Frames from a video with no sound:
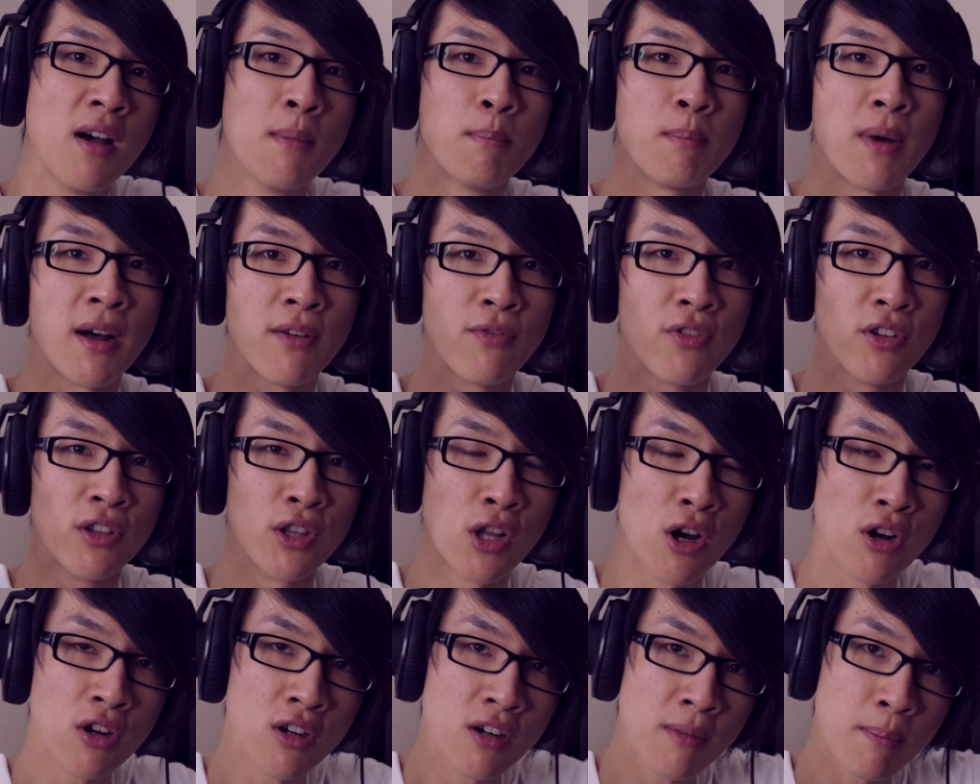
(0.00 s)
but for
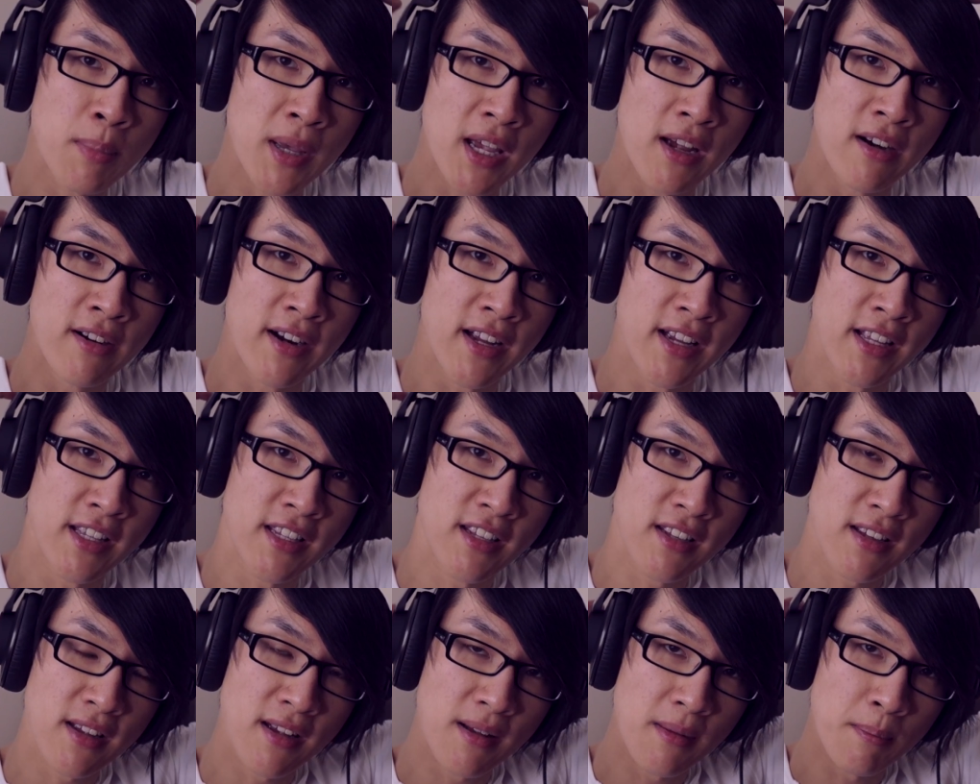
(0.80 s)
longer
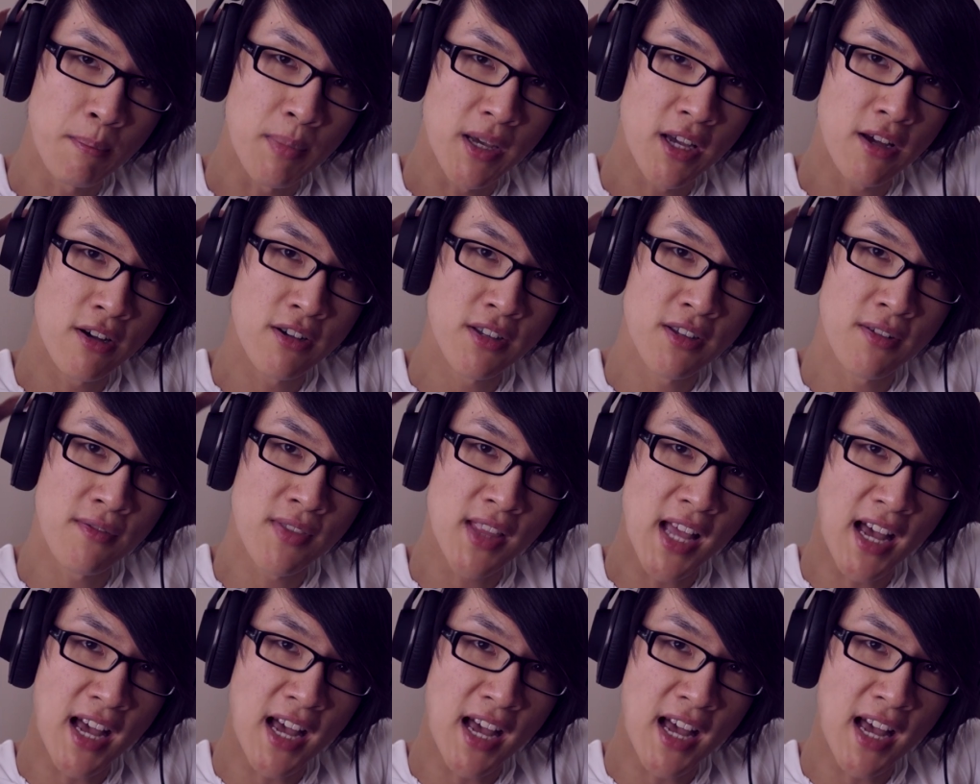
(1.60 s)
periods, because of